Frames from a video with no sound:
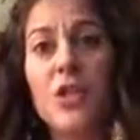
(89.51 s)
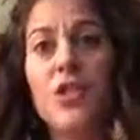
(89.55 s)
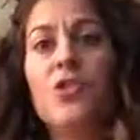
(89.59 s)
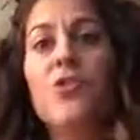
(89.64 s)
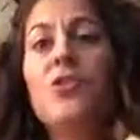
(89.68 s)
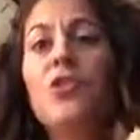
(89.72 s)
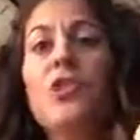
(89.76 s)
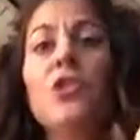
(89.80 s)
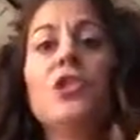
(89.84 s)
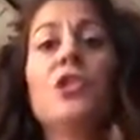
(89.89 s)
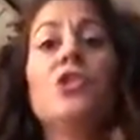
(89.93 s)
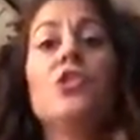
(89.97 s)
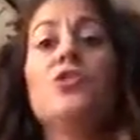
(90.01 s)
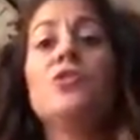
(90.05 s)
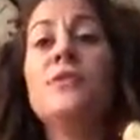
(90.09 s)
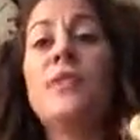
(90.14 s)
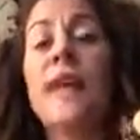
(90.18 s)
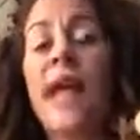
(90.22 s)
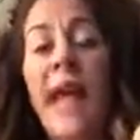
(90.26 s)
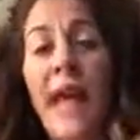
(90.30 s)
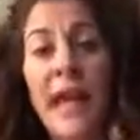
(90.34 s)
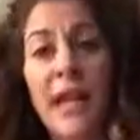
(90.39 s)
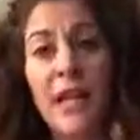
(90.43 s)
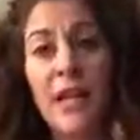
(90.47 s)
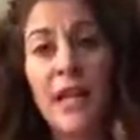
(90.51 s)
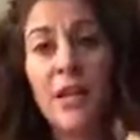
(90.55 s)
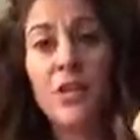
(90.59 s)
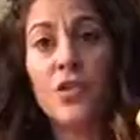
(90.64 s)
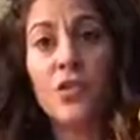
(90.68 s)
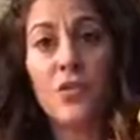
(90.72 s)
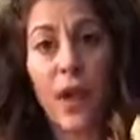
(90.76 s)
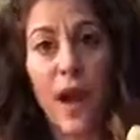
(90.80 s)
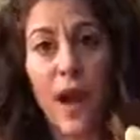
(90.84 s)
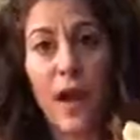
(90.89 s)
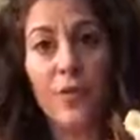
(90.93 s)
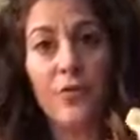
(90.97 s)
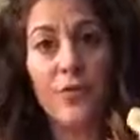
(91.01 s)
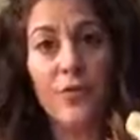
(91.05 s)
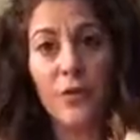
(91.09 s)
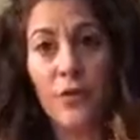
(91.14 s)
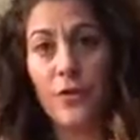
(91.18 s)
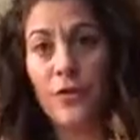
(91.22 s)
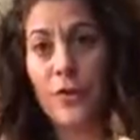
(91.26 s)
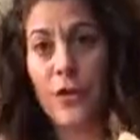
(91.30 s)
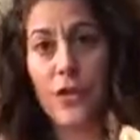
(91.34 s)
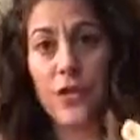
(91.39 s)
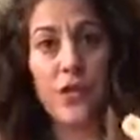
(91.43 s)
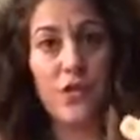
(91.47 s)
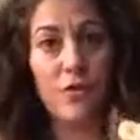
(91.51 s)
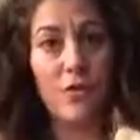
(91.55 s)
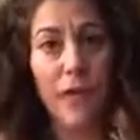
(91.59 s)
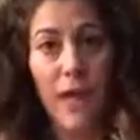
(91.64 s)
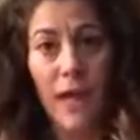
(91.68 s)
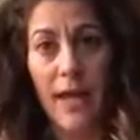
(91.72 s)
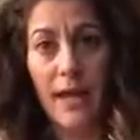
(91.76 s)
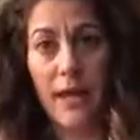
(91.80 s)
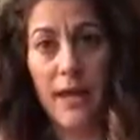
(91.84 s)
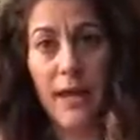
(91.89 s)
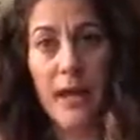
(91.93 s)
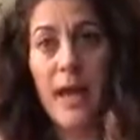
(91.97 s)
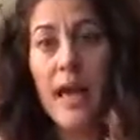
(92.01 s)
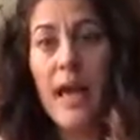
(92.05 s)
You can choose any dried fruit that you like.